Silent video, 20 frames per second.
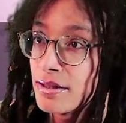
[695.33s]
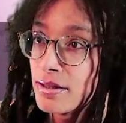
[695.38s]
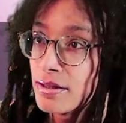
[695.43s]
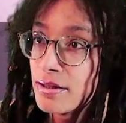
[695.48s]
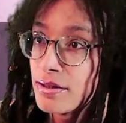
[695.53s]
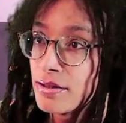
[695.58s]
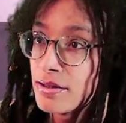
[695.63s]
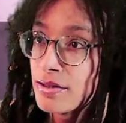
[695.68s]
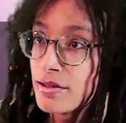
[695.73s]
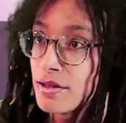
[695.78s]

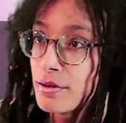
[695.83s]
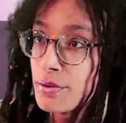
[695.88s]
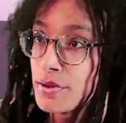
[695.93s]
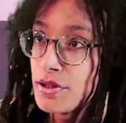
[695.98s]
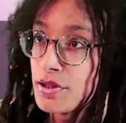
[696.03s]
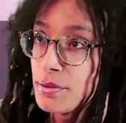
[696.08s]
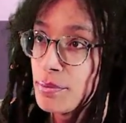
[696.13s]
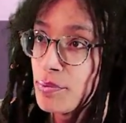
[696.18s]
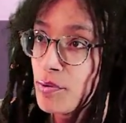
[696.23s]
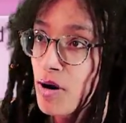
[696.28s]
So we
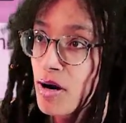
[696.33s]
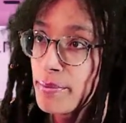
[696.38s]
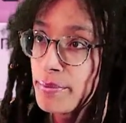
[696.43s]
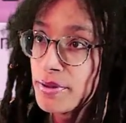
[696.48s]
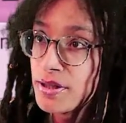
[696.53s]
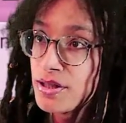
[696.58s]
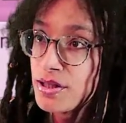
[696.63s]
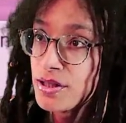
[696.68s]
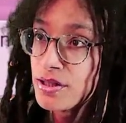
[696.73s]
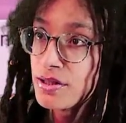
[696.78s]
should probably
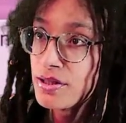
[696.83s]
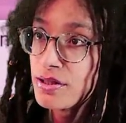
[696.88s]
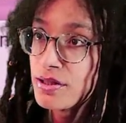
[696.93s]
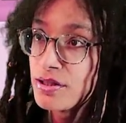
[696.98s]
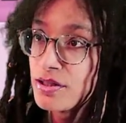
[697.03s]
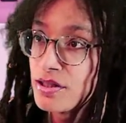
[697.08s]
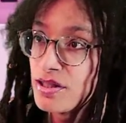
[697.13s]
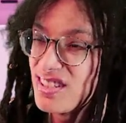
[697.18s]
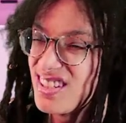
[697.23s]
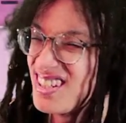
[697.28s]
just
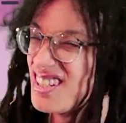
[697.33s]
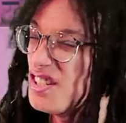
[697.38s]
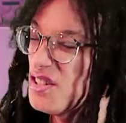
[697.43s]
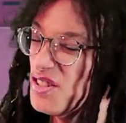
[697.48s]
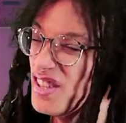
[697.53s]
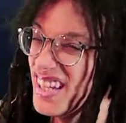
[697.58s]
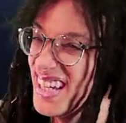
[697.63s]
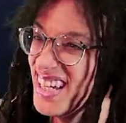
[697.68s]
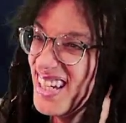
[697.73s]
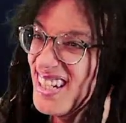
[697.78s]
do
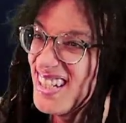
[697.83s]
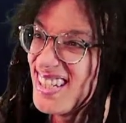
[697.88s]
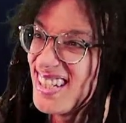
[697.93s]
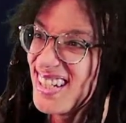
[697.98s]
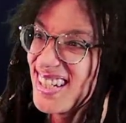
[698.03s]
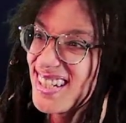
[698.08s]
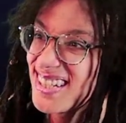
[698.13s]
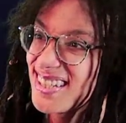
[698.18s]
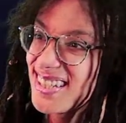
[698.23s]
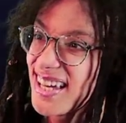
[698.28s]
the
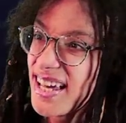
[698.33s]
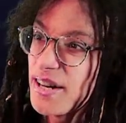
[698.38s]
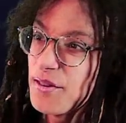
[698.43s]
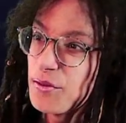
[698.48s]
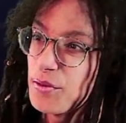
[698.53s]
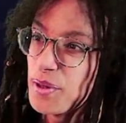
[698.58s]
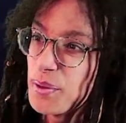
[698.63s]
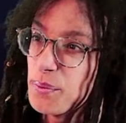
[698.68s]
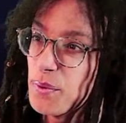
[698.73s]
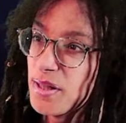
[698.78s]
easiest. And if
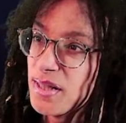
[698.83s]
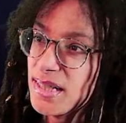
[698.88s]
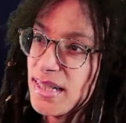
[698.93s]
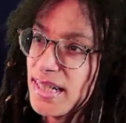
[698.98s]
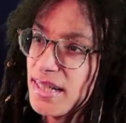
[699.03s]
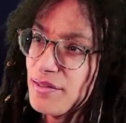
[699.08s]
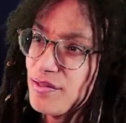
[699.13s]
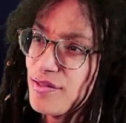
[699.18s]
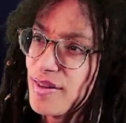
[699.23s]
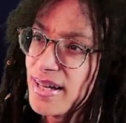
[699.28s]
we want to
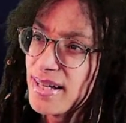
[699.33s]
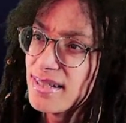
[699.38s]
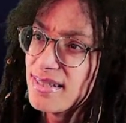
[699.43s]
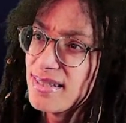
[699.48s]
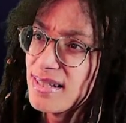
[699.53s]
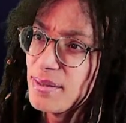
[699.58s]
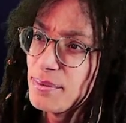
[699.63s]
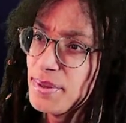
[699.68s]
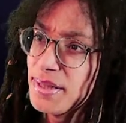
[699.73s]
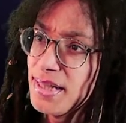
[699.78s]
get
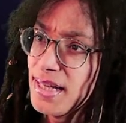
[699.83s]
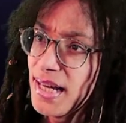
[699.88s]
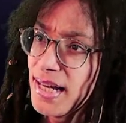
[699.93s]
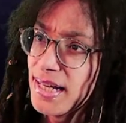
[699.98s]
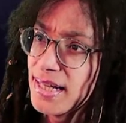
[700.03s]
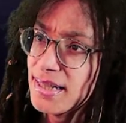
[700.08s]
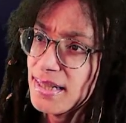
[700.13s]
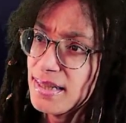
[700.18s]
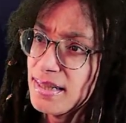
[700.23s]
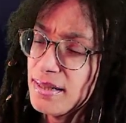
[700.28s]
fancy, we
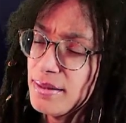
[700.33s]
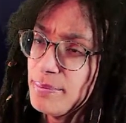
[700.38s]
can.